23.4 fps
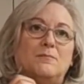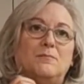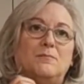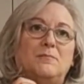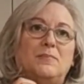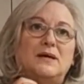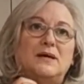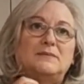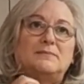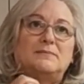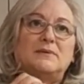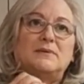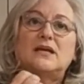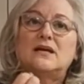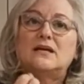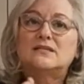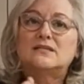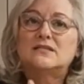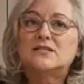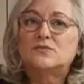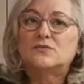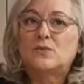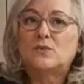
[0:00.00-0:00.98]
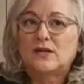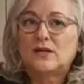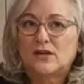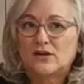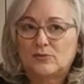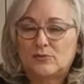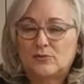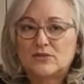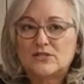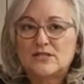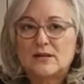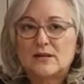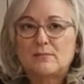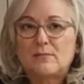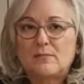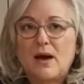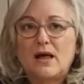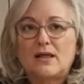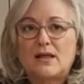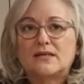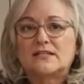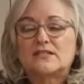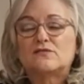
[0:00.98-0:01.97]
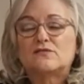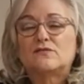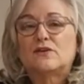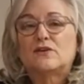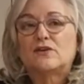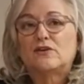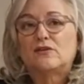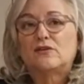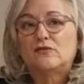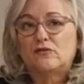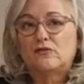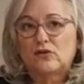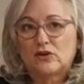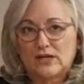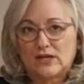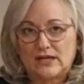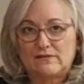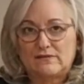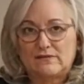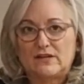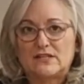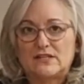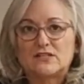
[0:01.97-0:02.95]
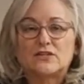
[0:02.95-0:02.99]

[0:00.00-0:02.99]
but because it's 100% poly, it's very forgiving.